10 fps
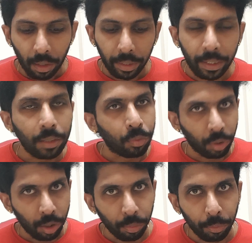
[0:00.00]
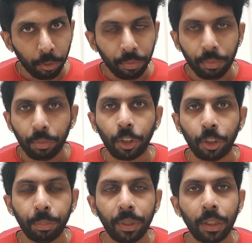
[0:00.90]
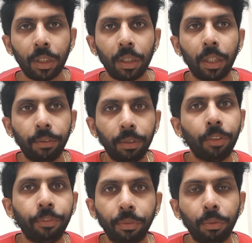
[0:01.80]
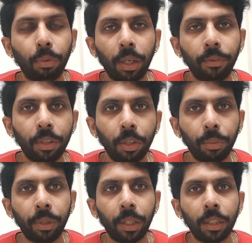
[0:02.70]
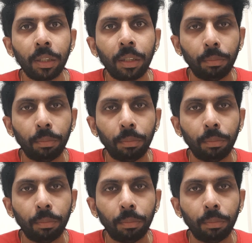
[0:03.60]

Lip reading: It is waterproof, which means even if whatever you have written